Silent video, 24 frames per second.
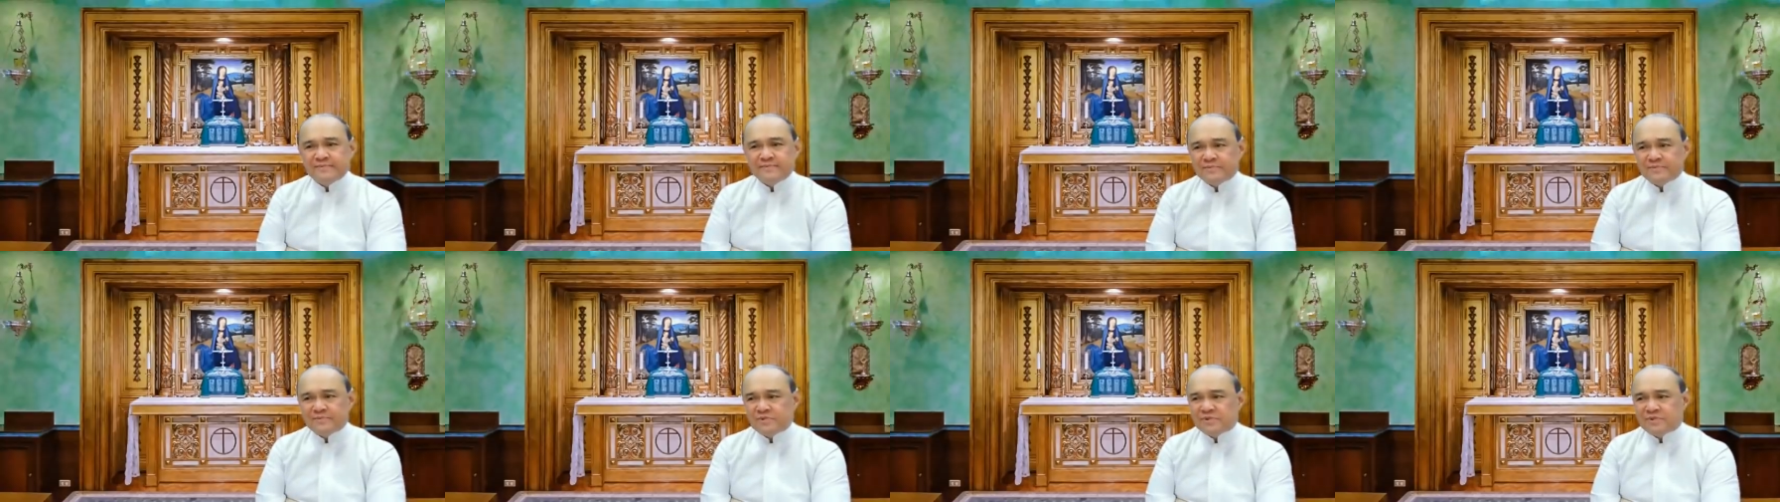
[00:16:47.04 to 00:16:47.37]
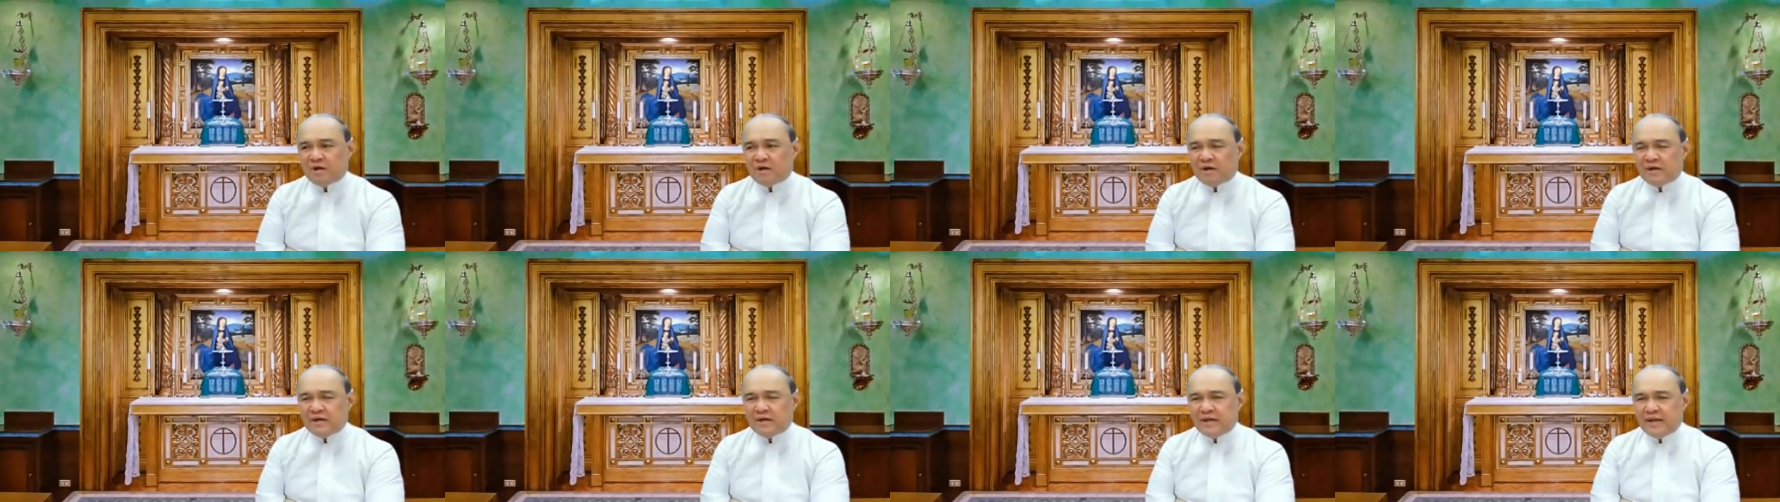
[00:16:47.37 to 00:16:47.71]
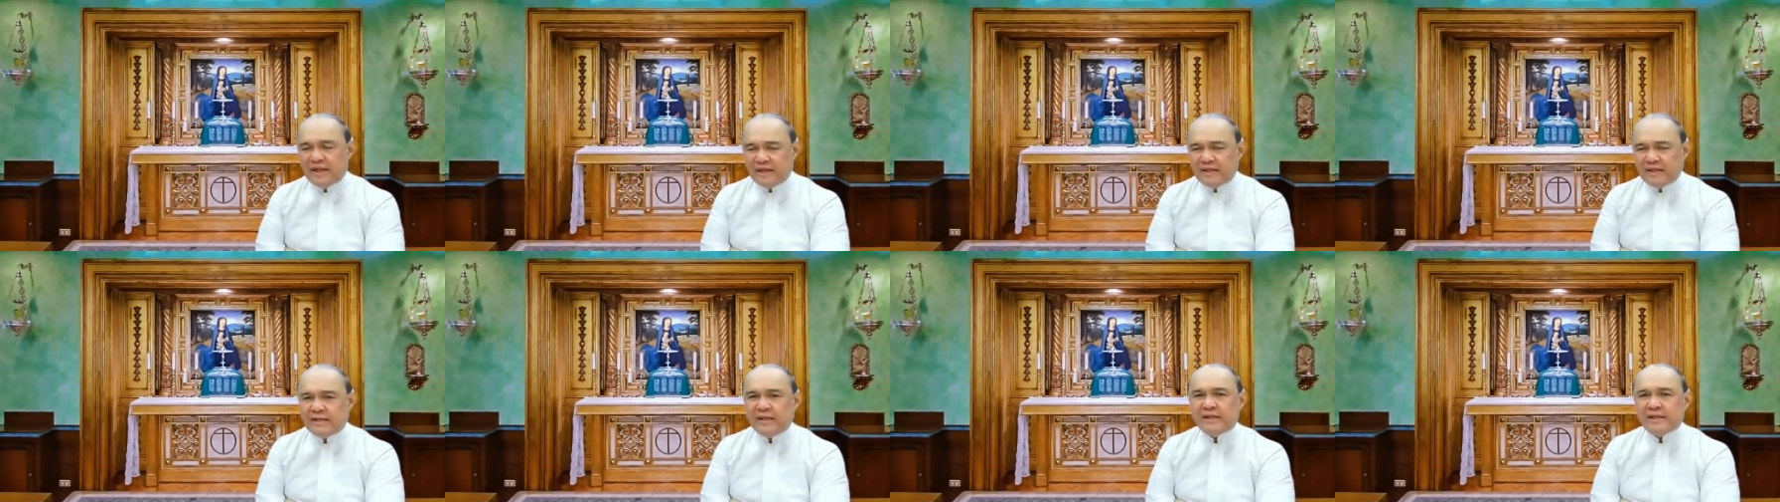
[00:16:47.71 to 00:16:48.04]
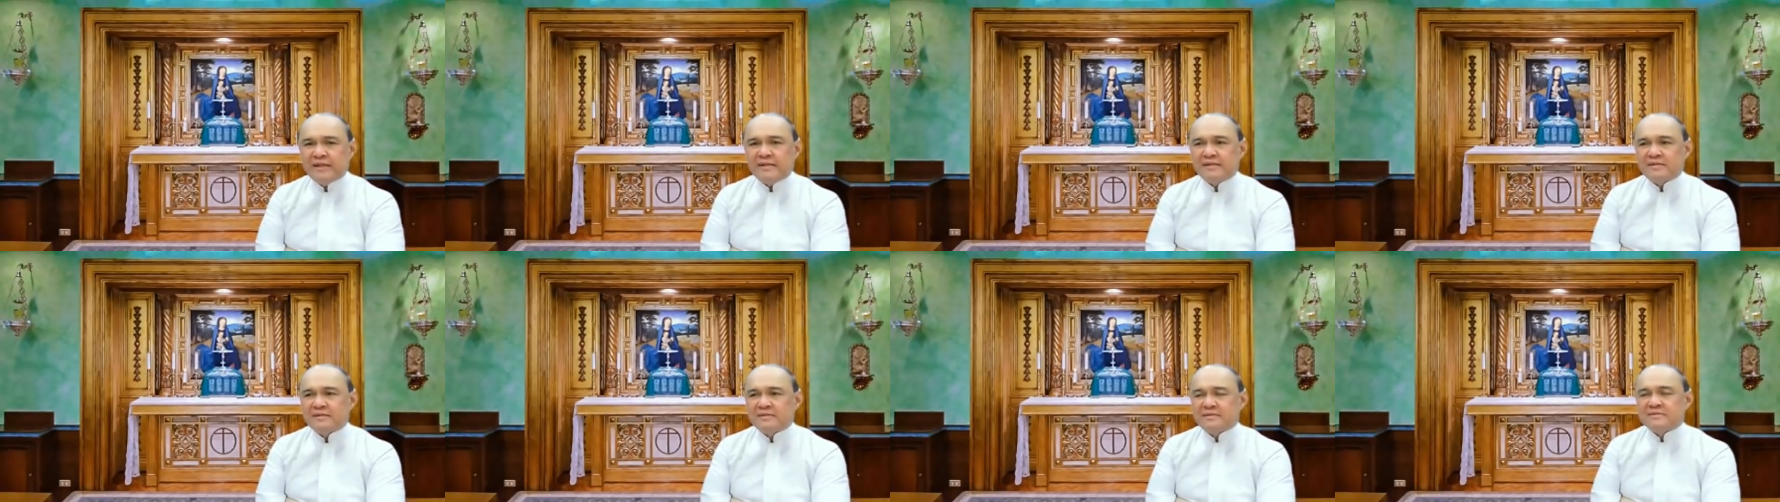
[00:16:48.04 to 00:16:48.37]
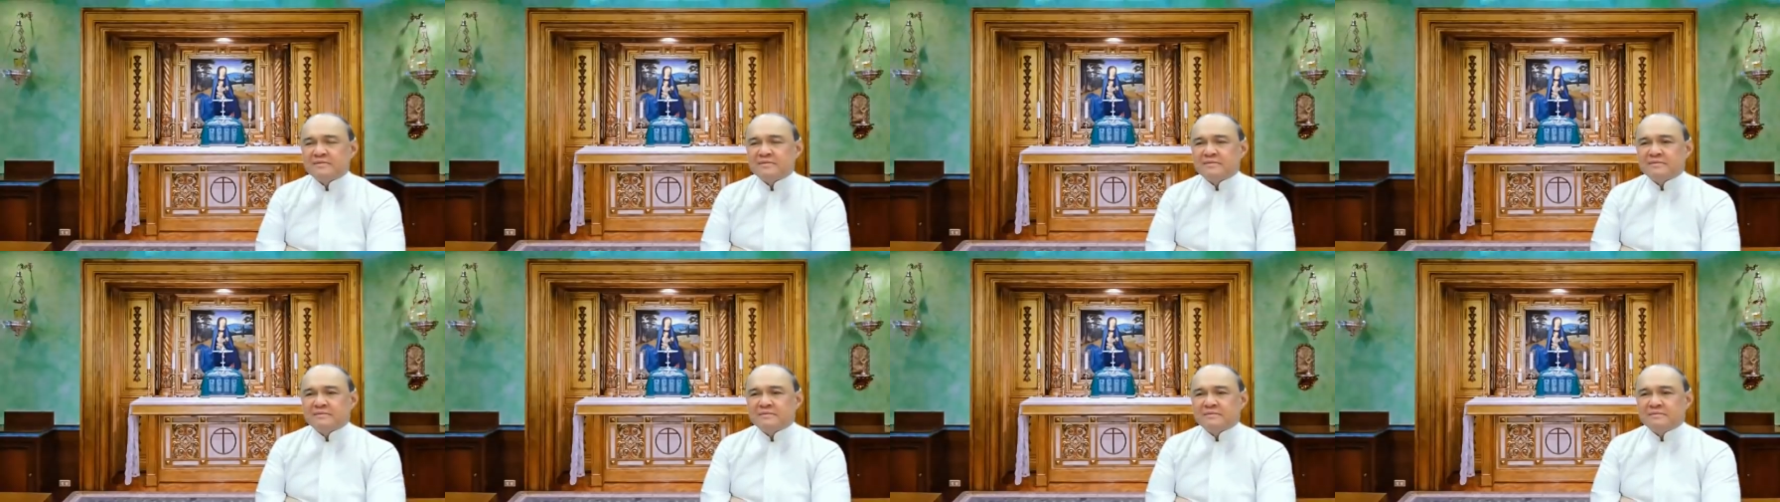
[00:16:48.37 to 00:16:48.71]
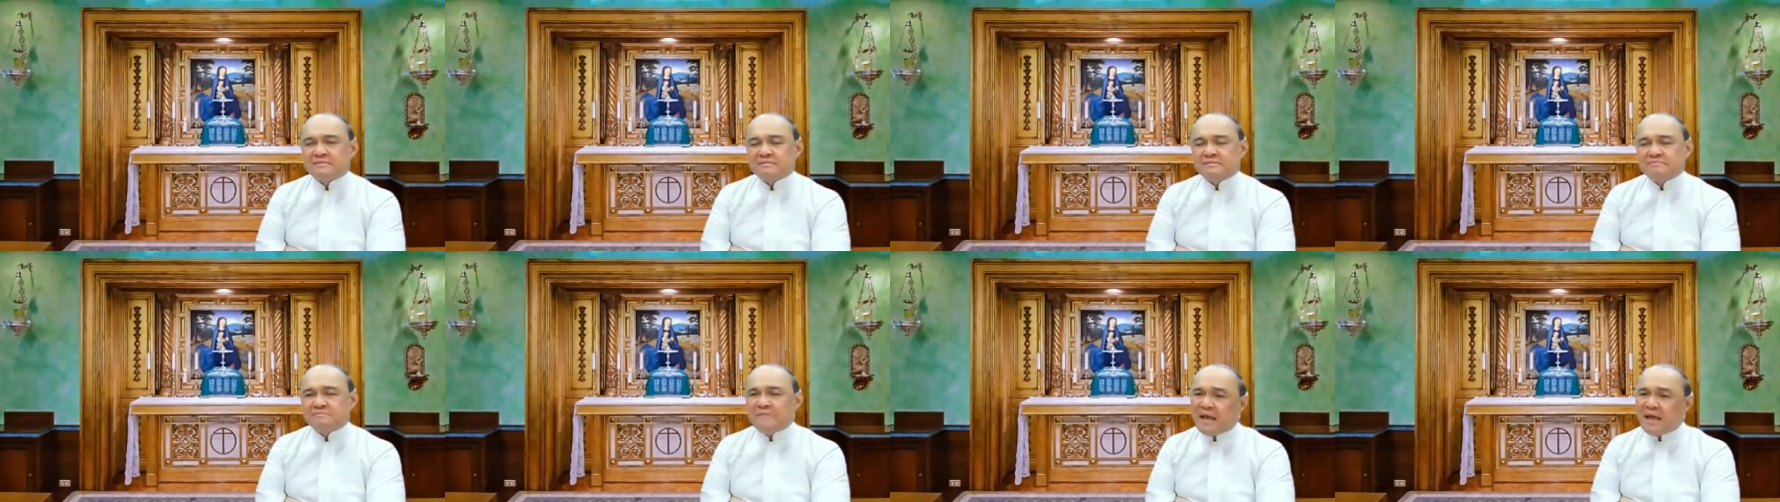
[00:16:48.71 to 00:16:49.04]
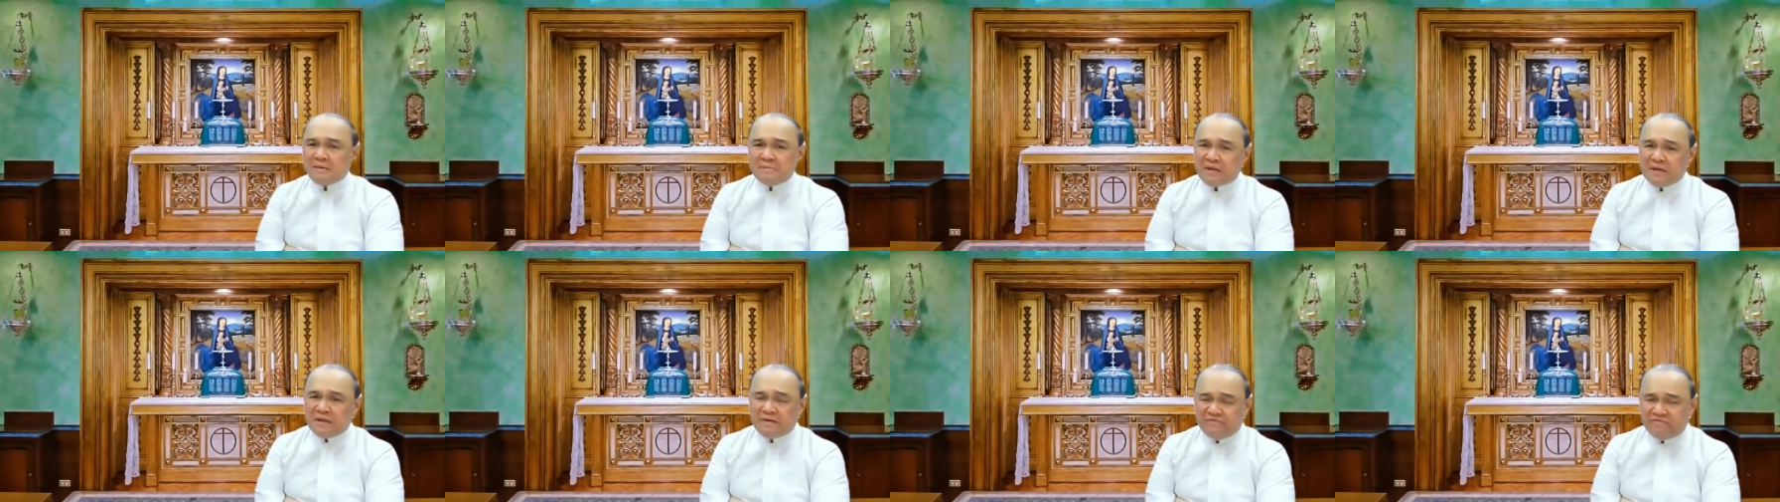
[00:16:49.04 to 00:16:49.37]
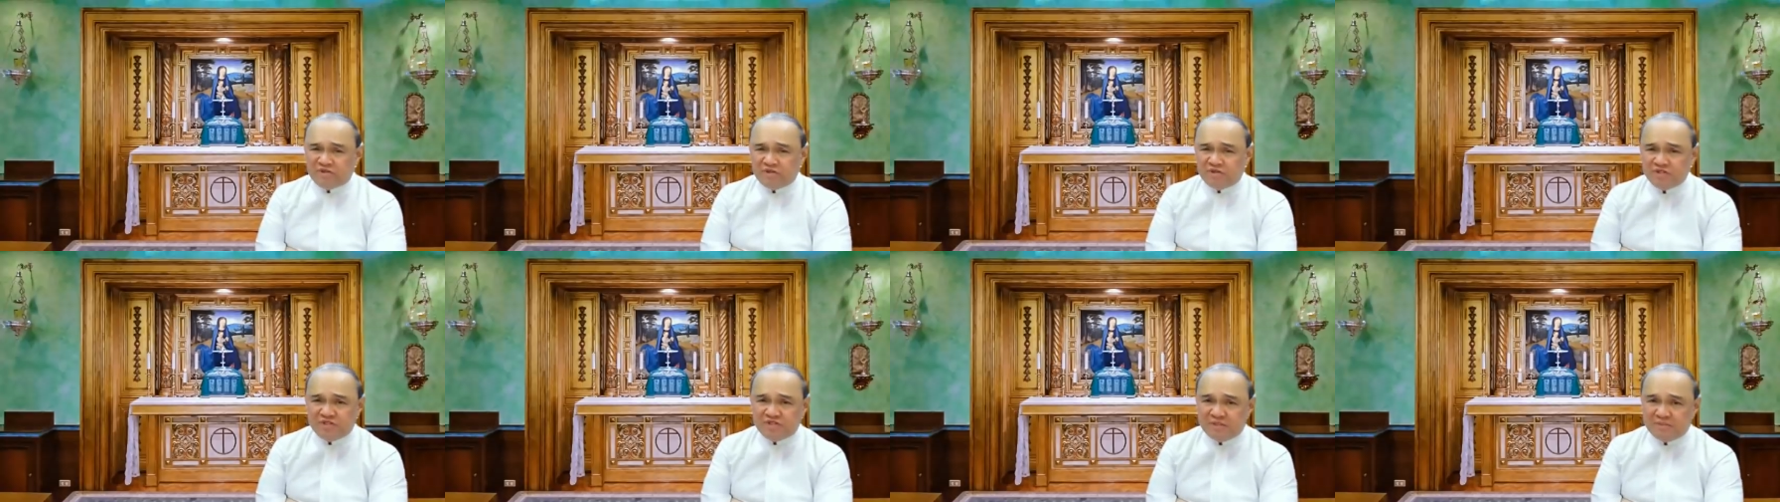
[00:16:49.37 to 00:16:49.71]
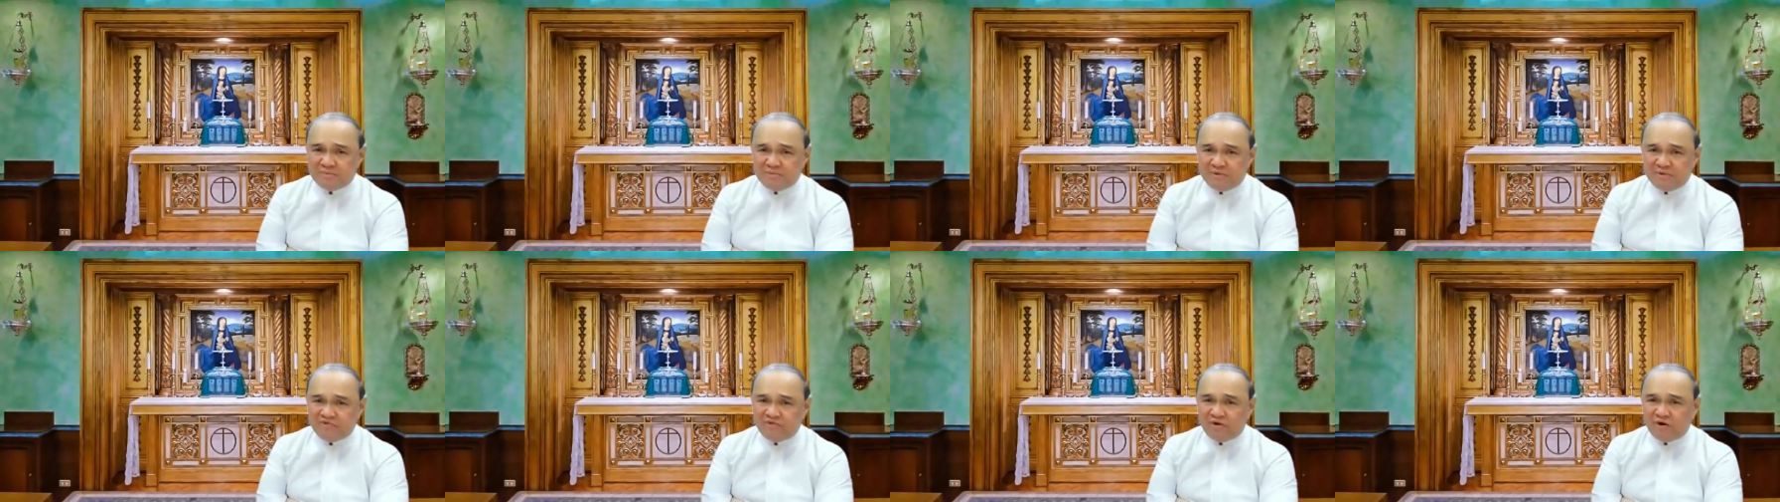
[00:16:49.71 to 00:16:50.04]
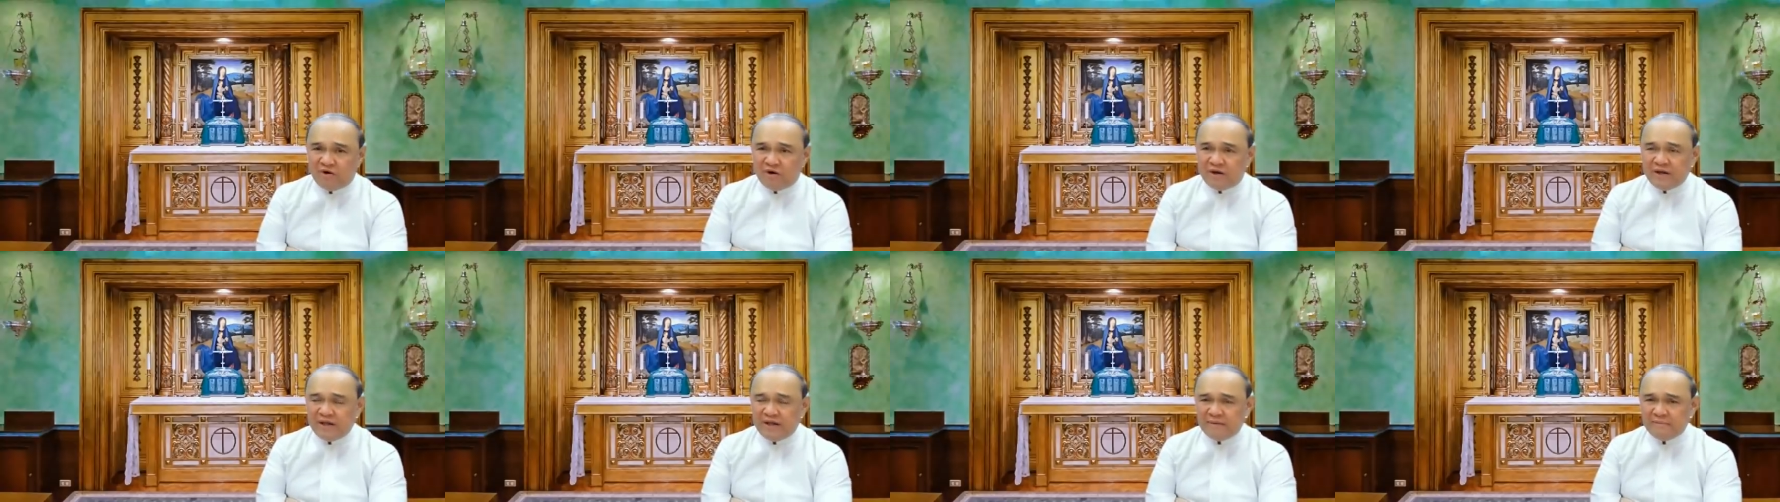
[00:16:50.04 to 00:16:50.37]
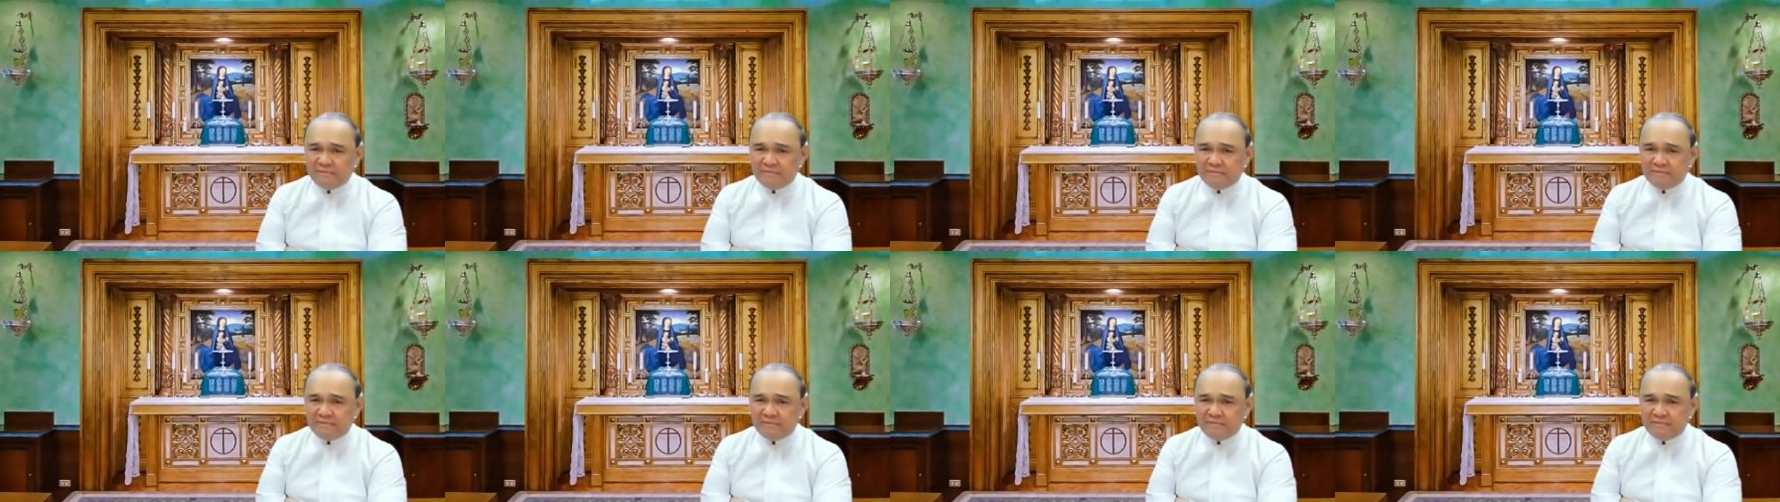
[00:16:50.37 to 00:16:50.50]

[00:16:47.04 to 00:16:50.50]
So Our Lady may be a virgin before him,